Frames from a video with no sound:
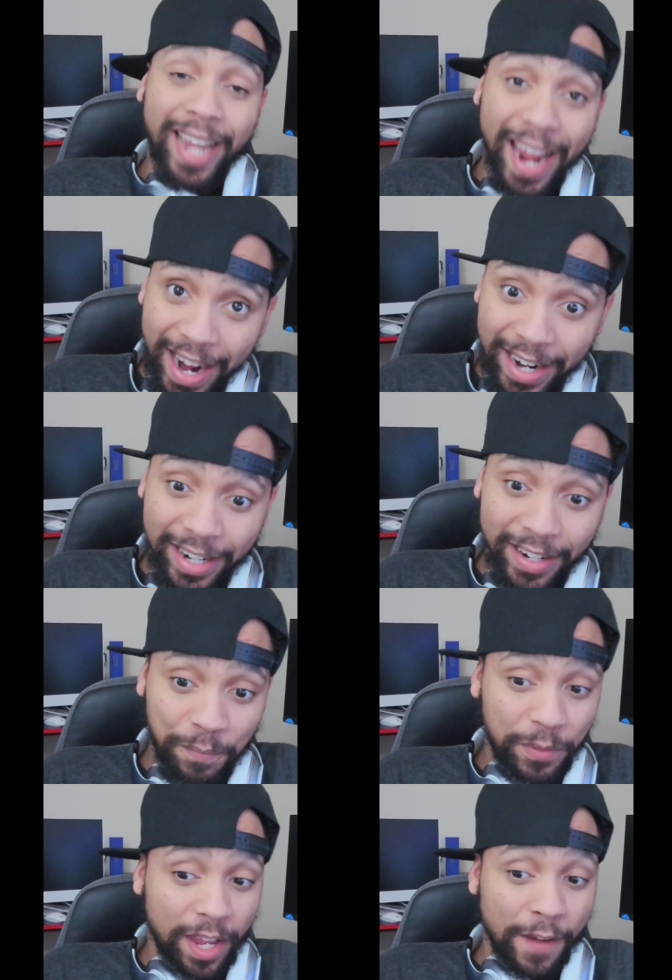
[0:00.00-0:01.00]
yeah,
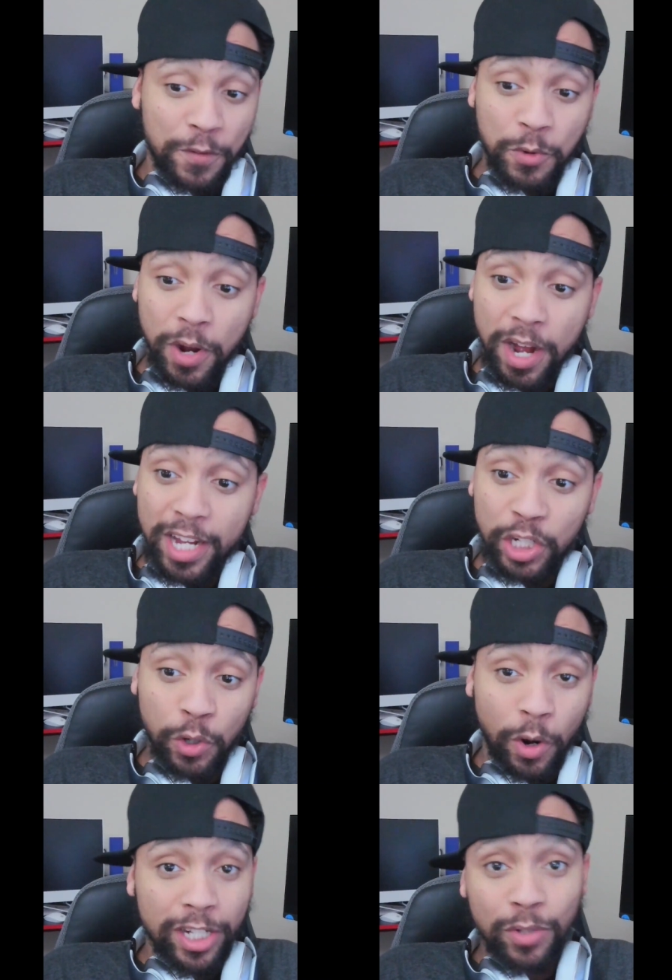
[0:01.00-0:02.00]
if you
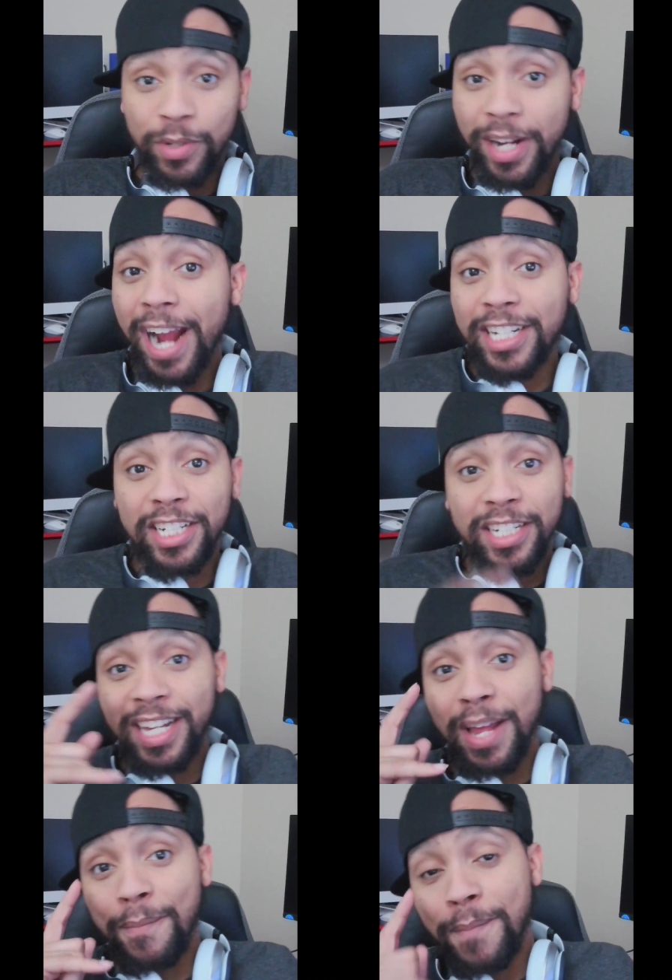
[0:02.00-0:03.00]
enjoyed this reaction,
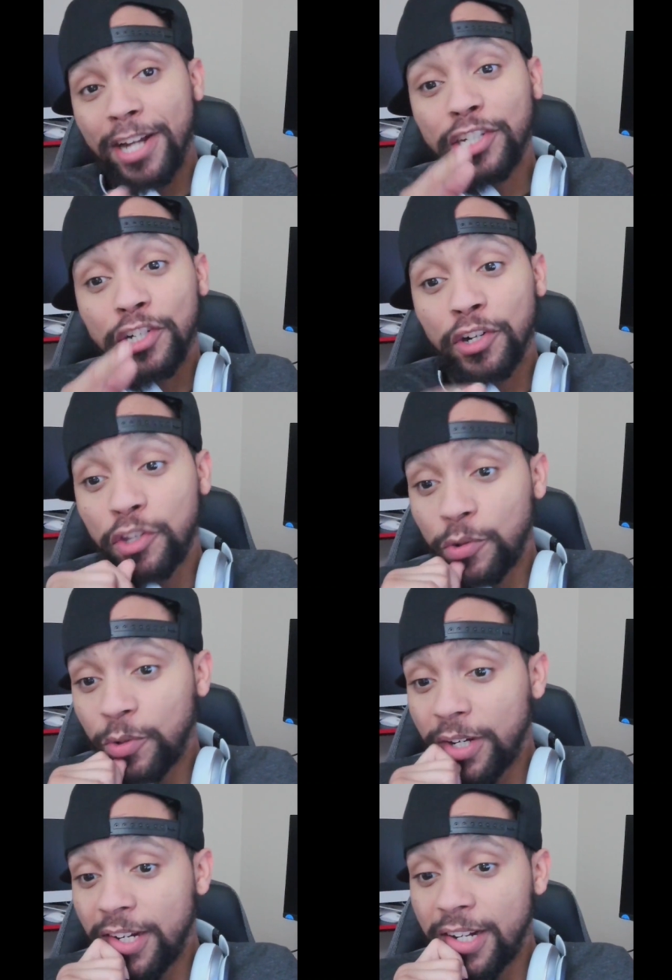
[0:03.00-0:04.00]
again, make sure
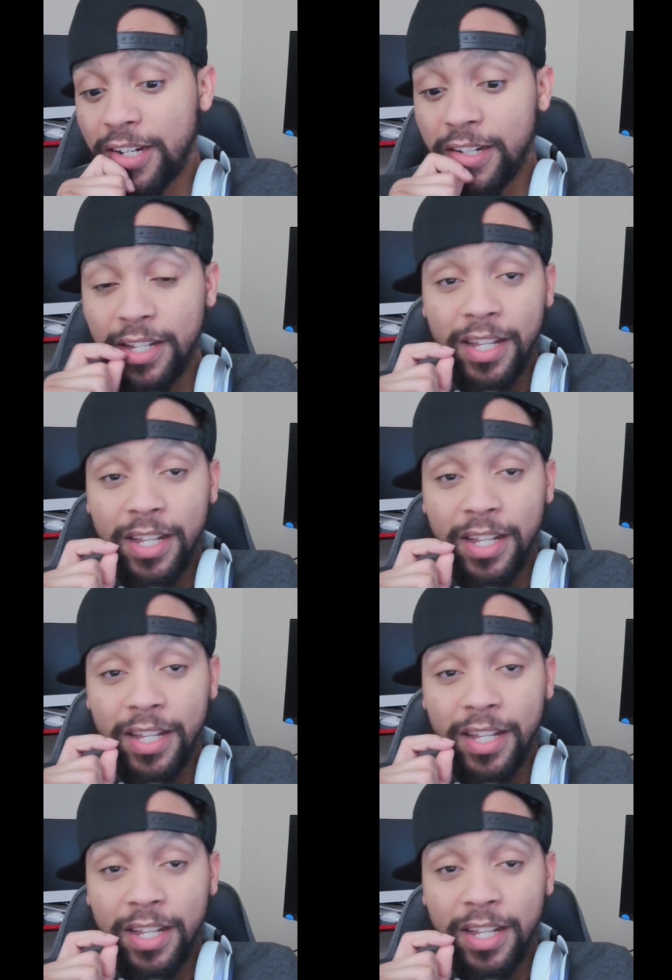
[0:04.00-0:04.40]
you